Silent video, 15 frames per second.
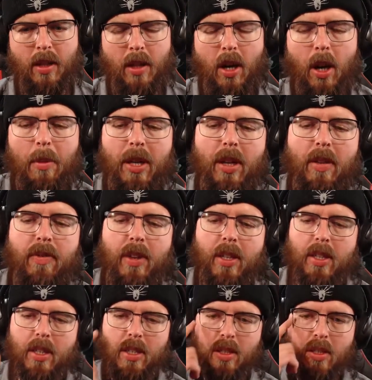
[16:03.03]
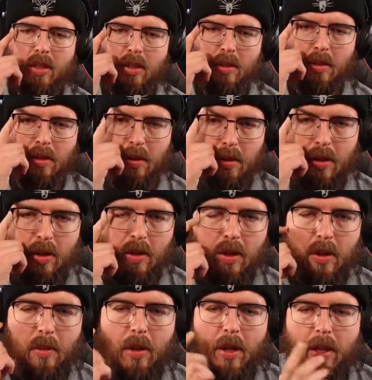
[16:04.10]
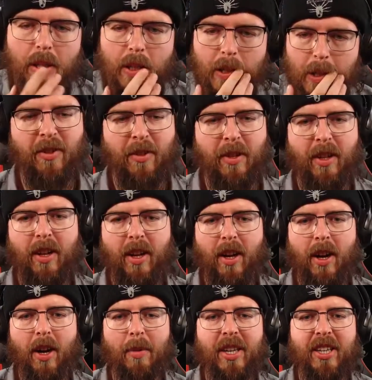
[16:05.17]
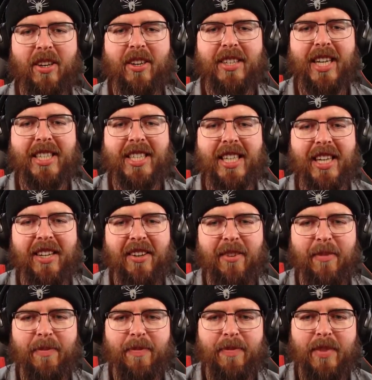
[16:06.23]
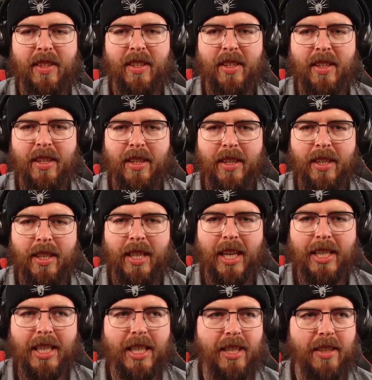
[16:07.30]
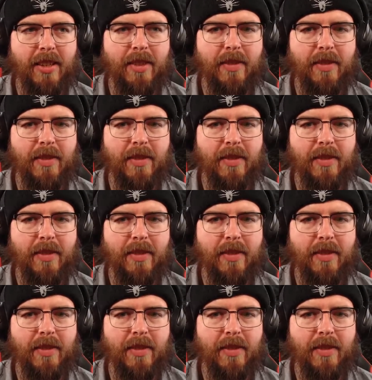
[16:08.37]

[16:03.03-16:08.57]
Oh my god, fuck you. You're the worst. Oh my god, that's it. That's it.